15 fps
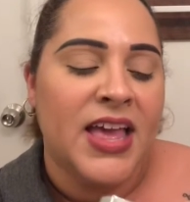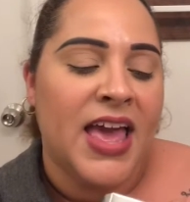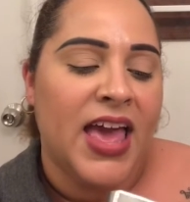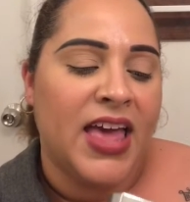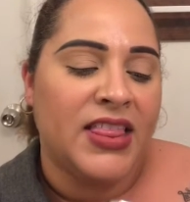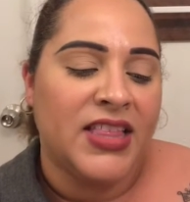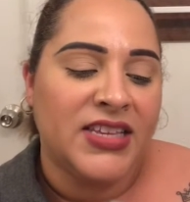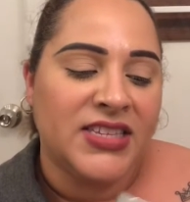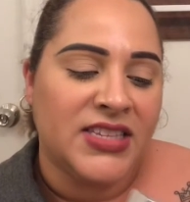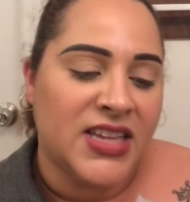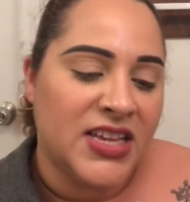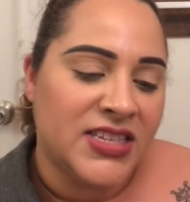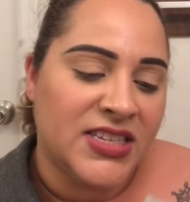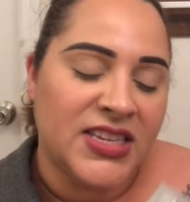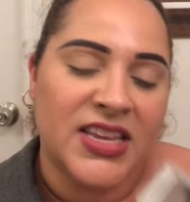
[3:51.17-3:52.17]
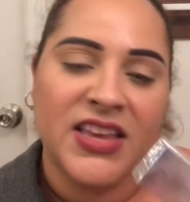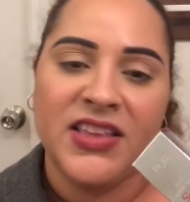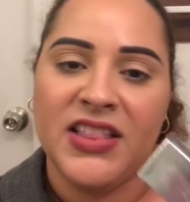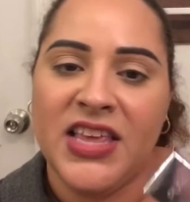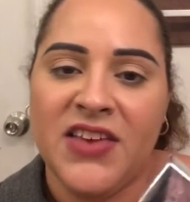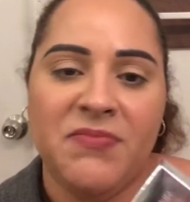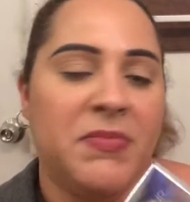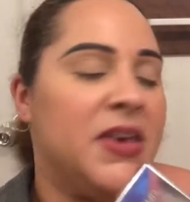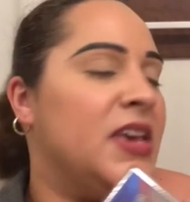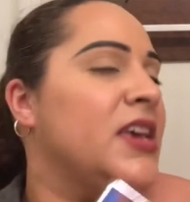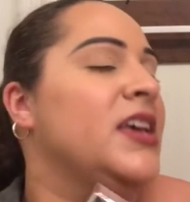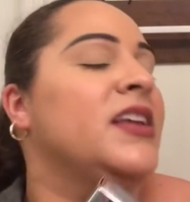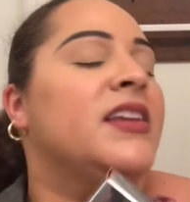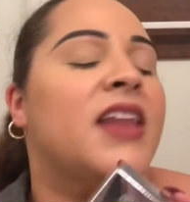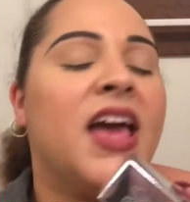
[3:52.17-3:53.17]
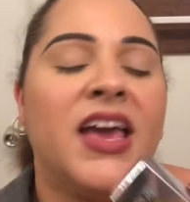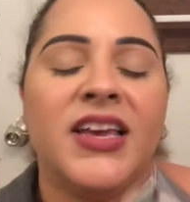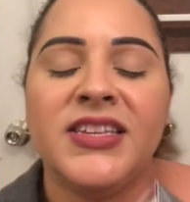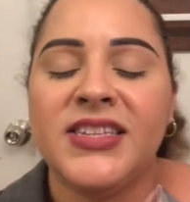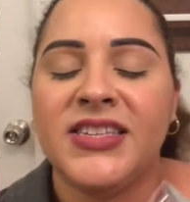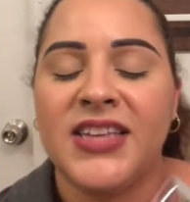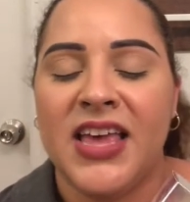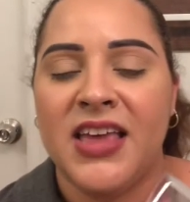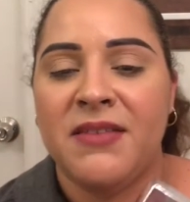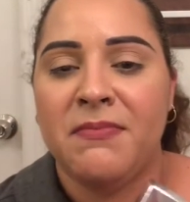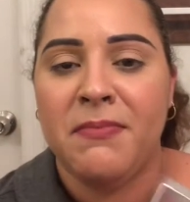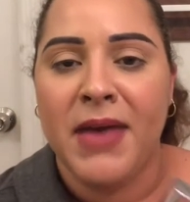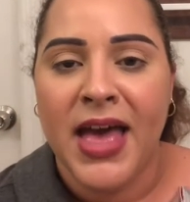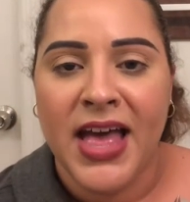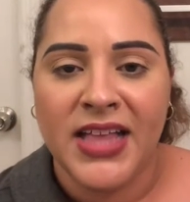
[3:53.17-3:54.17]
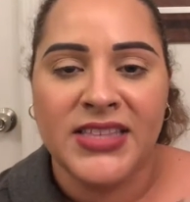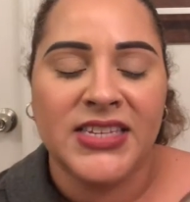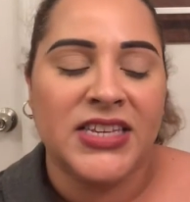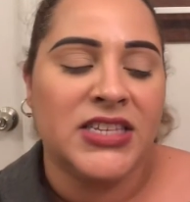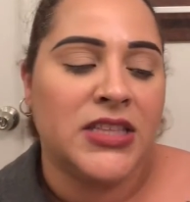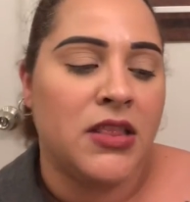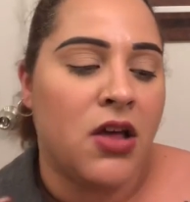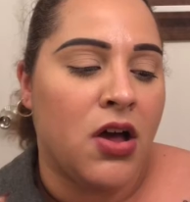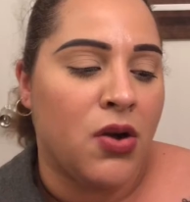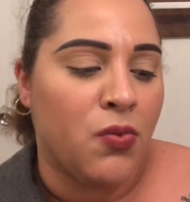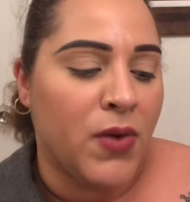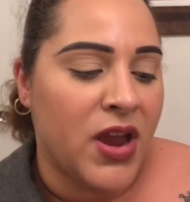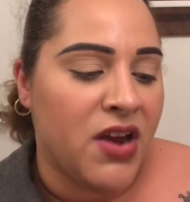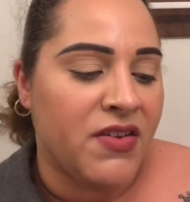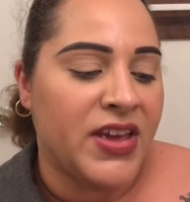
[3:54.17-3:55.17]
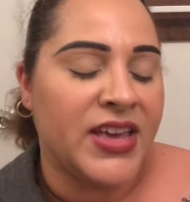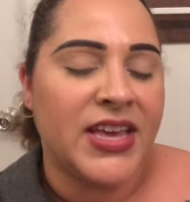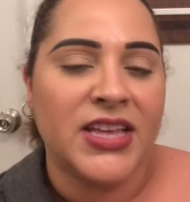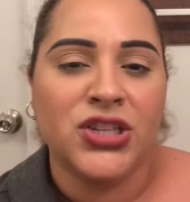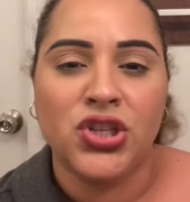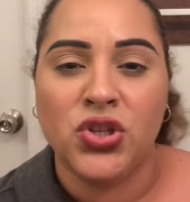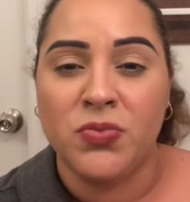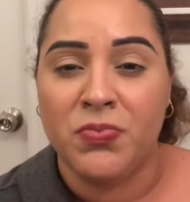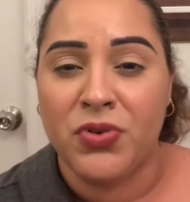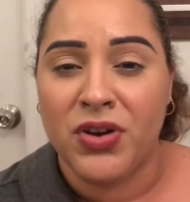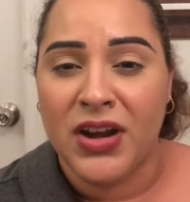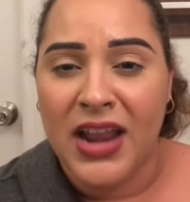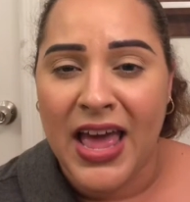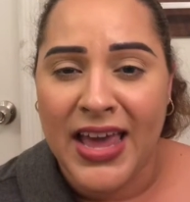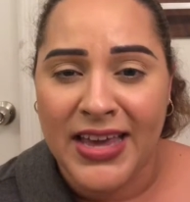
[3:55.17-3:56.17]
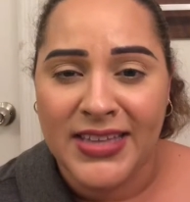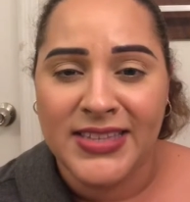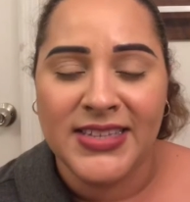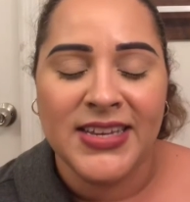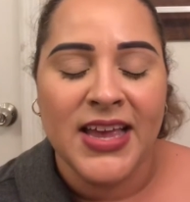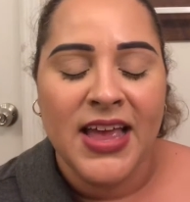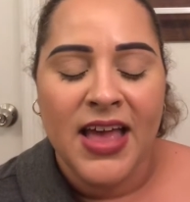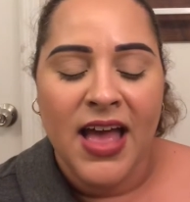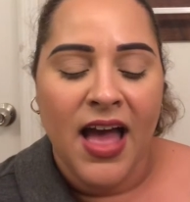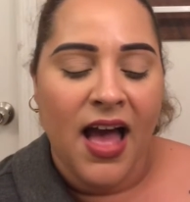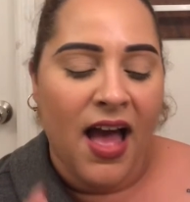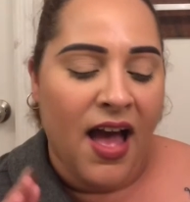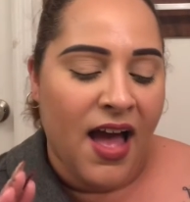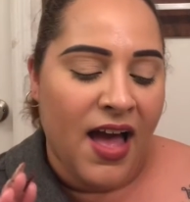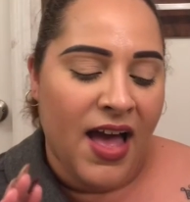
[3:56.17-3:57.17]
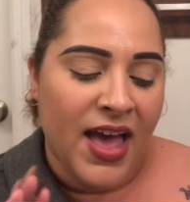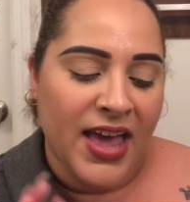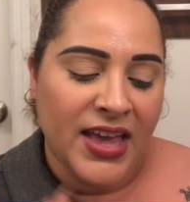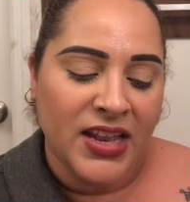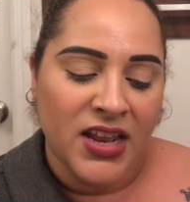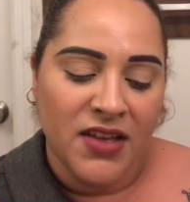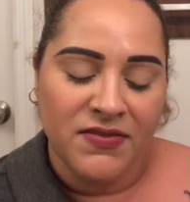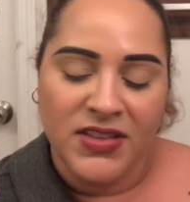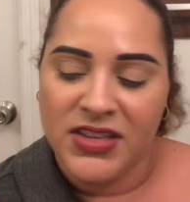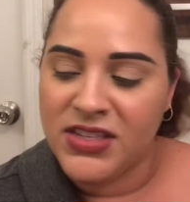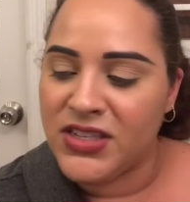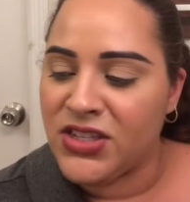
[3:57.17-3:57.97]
And this does leave me nice and matte. It's long wearing. It's super light. I love this.